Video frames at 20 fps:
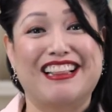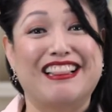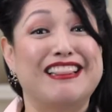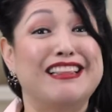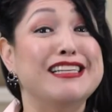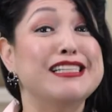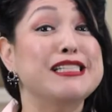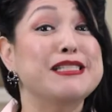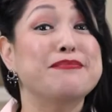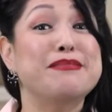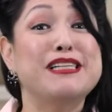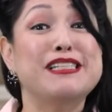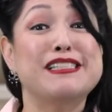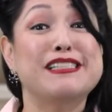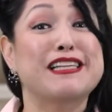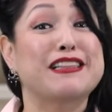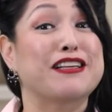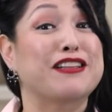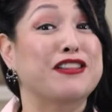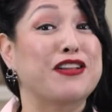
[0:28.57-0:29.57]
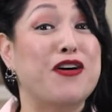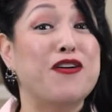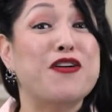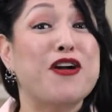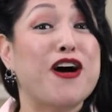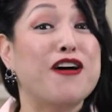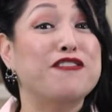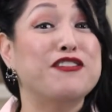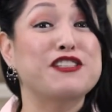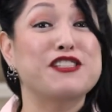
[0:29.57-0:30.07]
This means that the loan
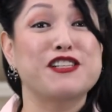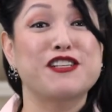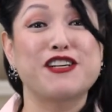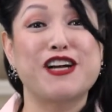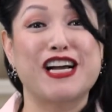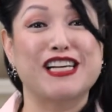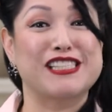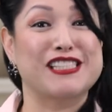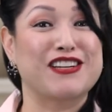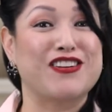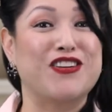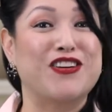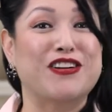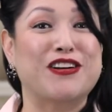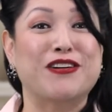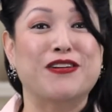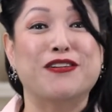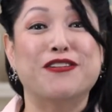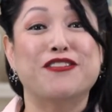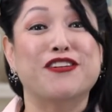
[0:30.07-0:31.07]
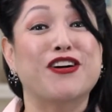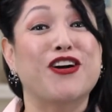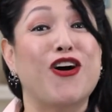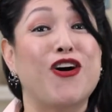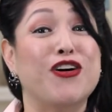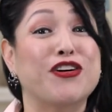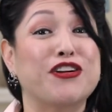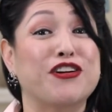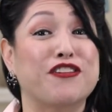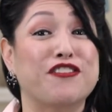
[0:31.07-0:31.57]
officer has gone over
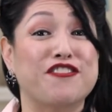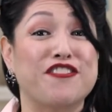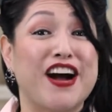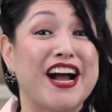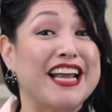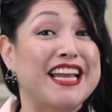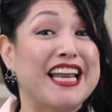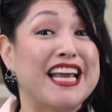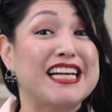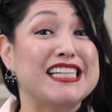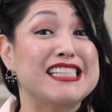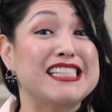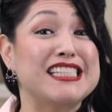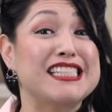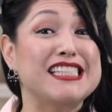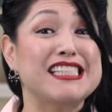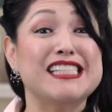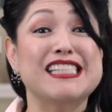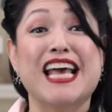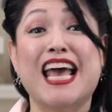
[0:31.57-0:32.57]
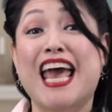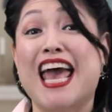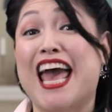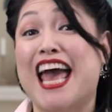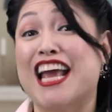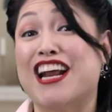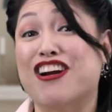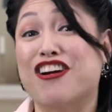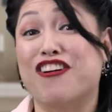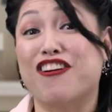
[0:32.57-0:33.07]
all your finances
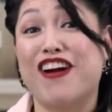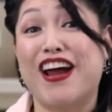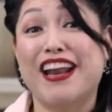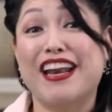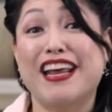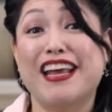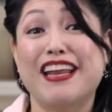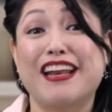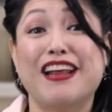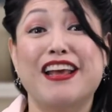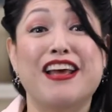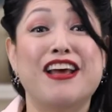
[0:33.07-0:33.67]
and credit